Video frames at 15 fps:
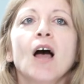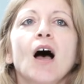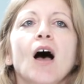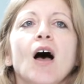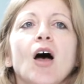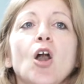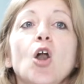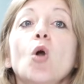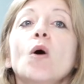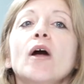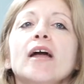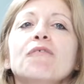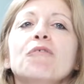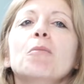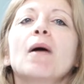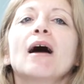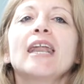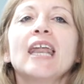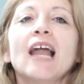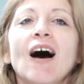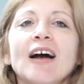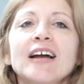Looking for my
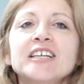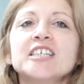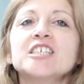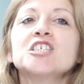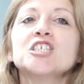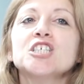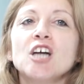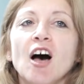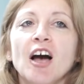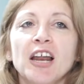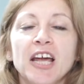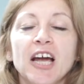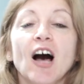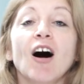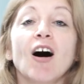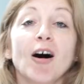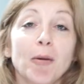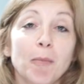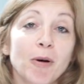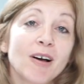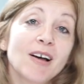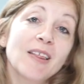knight in shining
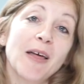armor.